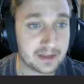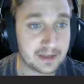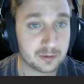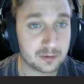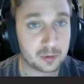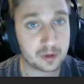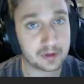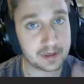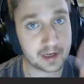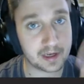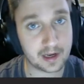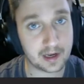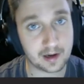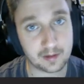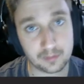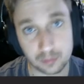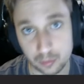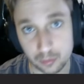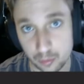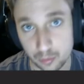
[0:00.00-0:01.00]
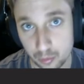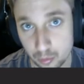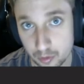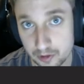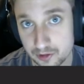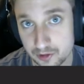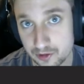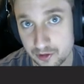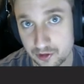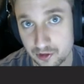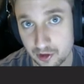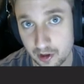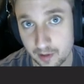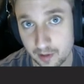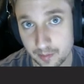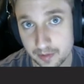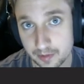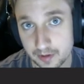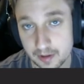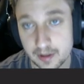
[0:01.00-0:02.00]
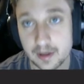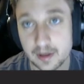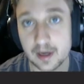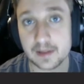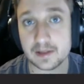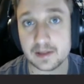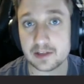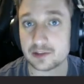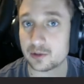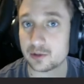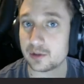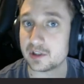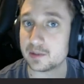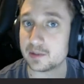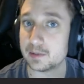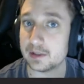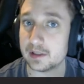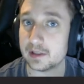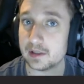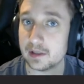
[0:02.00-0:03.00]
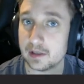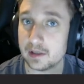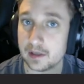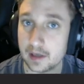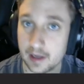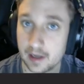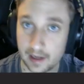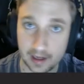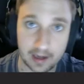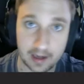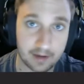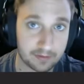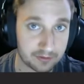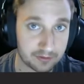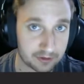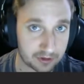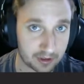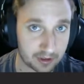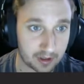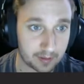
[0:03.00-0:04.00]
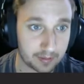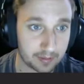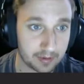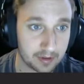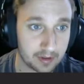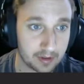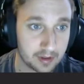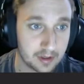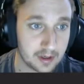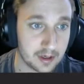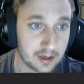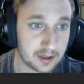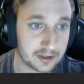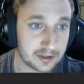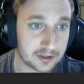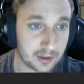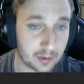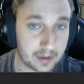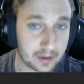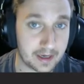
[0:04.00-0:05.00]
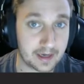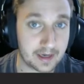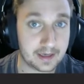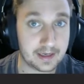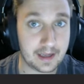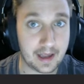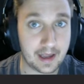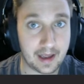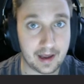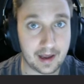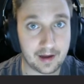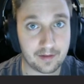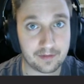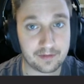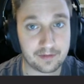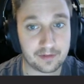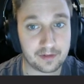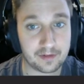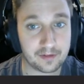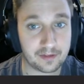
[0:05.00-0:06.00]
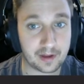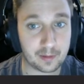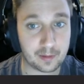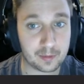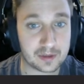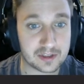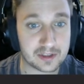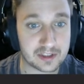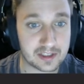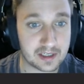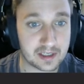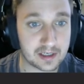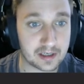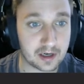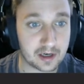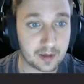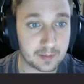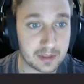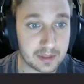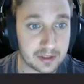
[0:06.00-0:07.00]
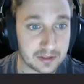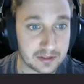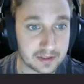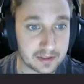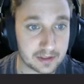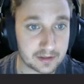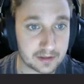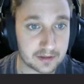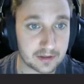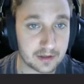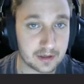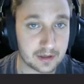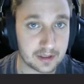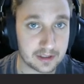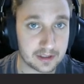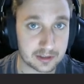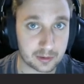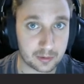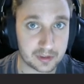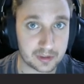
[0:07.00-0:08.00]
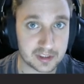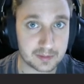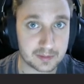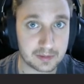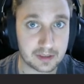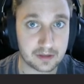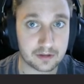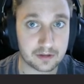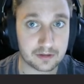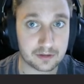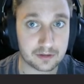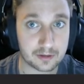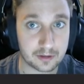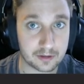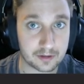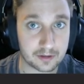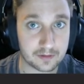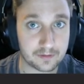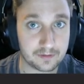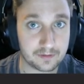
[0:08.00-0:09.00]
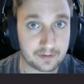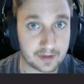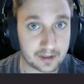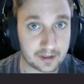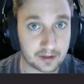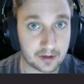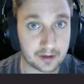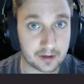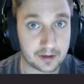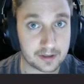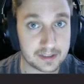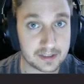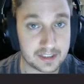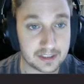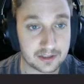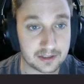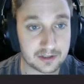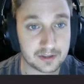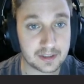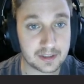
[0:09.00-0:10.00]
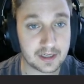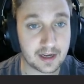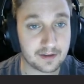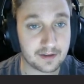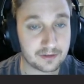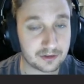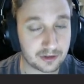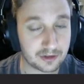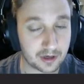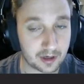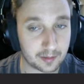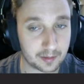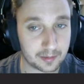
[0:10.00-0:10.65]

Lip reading: we only have one sharp, and that's going to be F sharp. So any F that we see in our music is going to be third finger on our D string, F sharp.